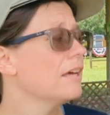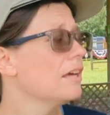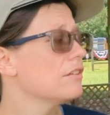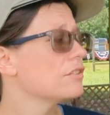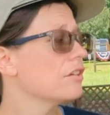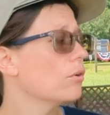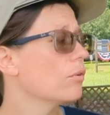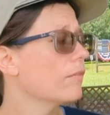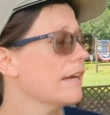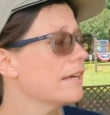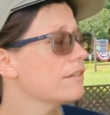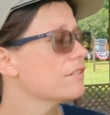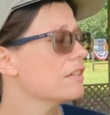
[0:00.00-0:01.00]
So
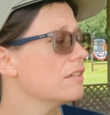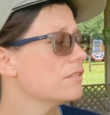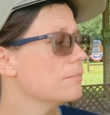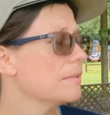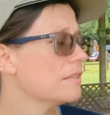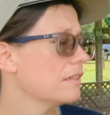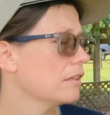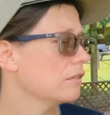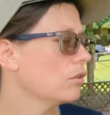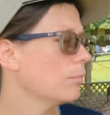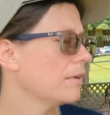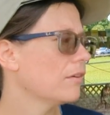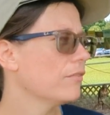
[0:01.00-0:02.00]
Araes is missing a
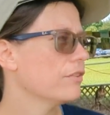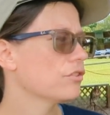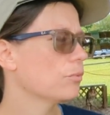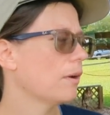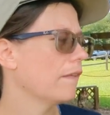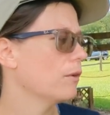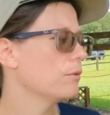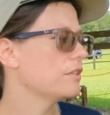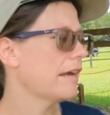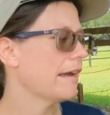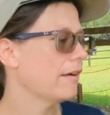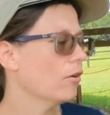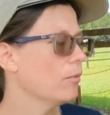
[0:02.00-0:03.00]
little bit of the
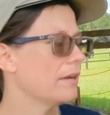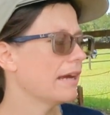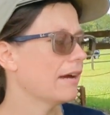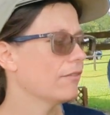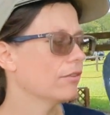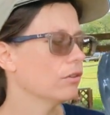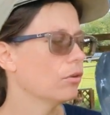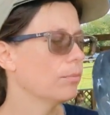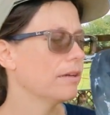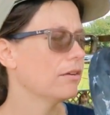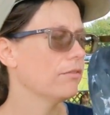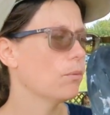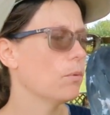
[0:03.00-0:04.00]
swallowtail. We have a little
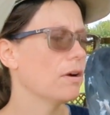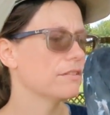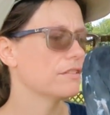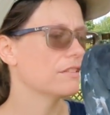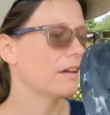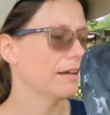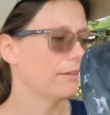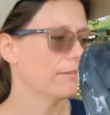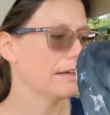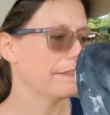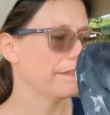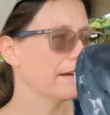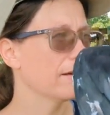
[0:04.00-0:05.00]
bit of the one side
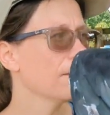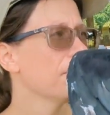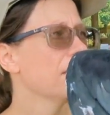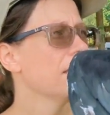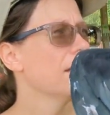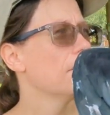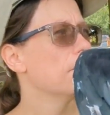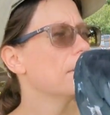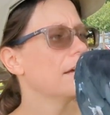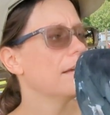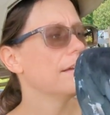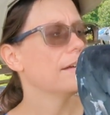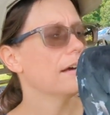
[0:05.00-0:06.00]
right there.
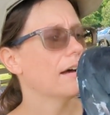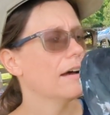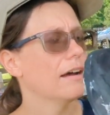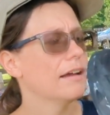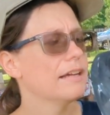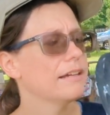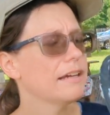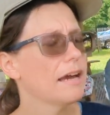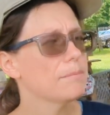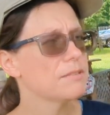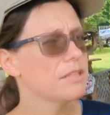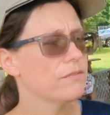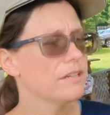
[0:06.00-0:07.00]
But in
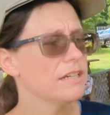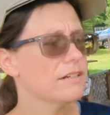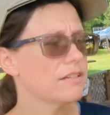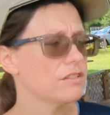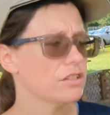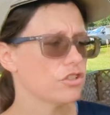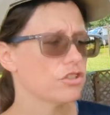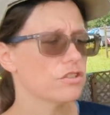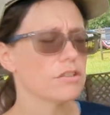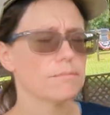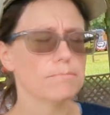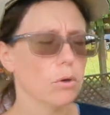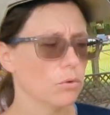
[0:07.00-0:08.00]
captivity, in addition
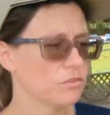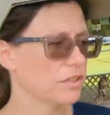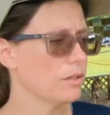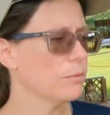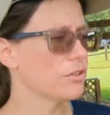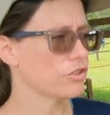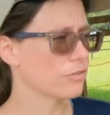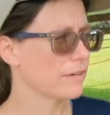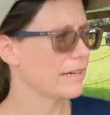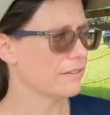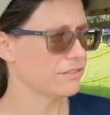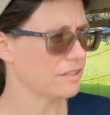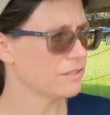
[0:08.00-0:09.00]
to molting, which
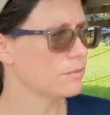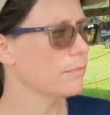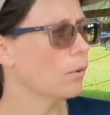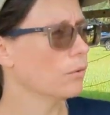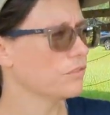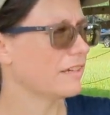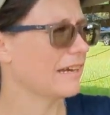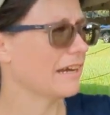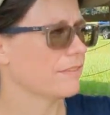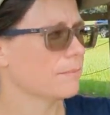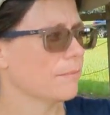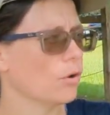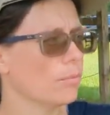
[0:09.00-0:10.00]
Araes is molting at
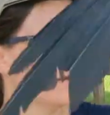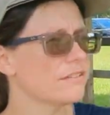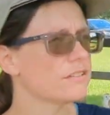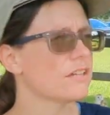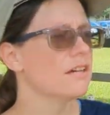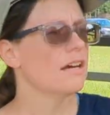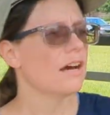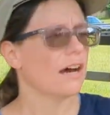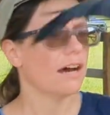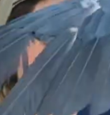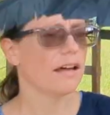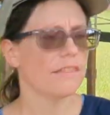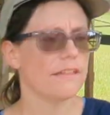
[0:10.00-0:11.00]
the moment,
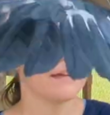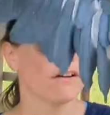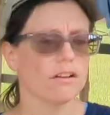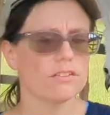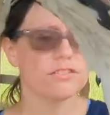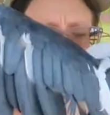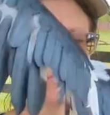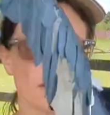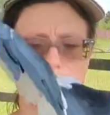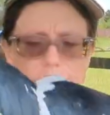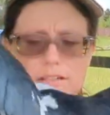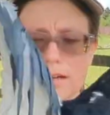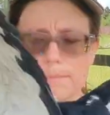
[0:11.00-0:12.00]
they also
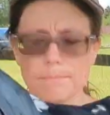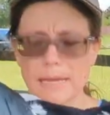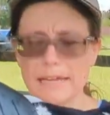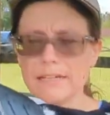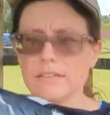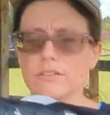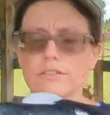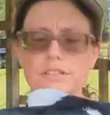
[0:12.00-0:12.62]
end up banging their